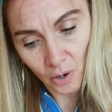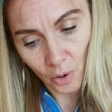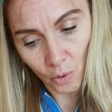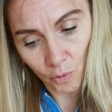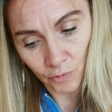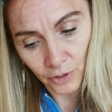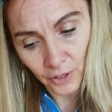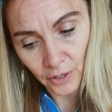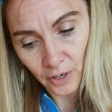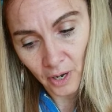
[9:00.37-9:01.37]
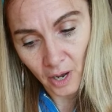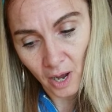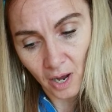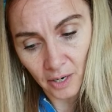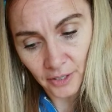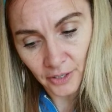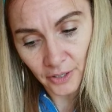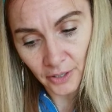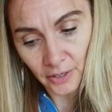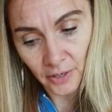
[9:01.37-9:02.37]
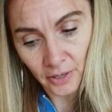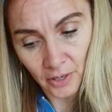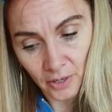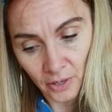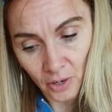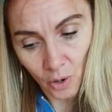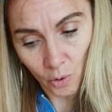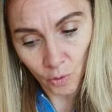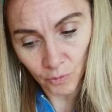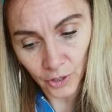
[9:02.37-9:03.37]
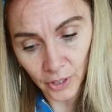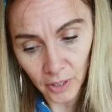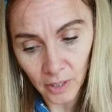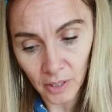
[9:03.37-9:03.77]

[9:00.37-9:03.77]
over, under, over.